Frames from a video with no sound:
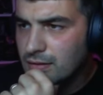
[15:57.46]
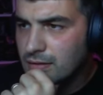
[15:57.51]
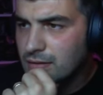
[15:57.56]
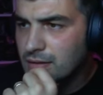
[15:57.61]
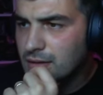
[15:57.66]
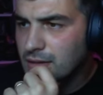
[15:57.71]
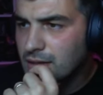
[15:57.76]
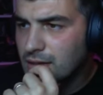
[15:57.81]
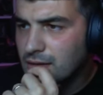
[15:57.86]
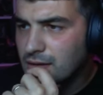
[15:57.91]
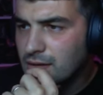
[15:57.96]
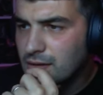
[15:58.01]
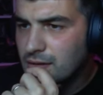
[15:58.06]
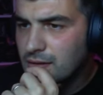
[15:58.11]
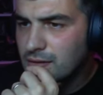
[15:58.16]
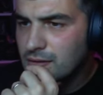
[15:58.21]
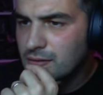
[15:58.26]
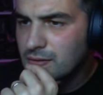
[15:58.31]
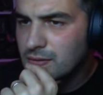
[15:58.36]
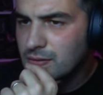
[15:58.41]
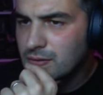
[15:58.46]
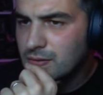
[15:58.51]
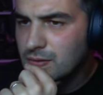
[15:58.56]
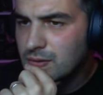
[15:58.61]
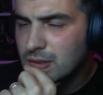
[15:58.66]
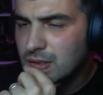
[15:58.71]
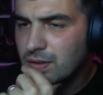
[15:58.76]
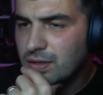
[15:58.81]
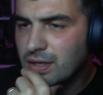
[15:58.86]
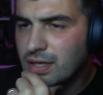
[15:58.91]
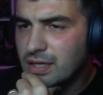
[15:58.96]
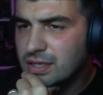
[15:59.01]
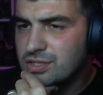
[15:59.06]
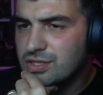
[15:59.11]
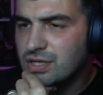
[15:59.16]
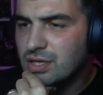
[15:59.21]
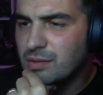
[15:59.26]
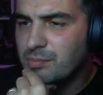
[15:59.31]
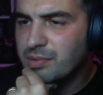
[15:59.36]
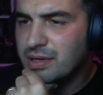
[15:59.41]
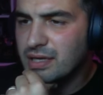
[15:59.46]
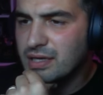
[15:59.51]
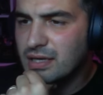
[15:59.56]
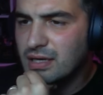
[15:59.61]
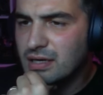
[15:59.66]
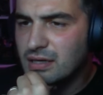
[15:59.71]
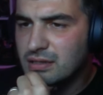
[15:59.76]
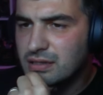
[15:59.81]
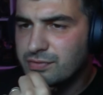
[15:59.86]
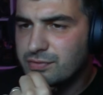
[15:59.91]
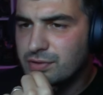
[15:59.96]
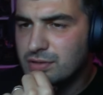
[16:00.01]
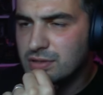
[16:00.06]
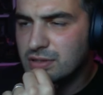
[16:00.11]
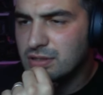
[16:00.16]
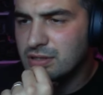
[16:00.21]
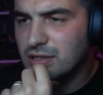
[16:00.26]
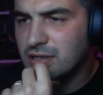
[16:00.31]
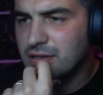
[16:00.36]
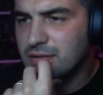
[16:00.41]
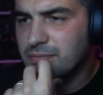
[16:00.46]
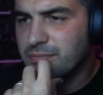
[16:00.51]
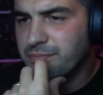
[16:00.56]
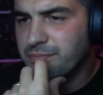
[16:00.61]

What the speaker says: Okay. Oh yeah, because you can play a character for the dawn.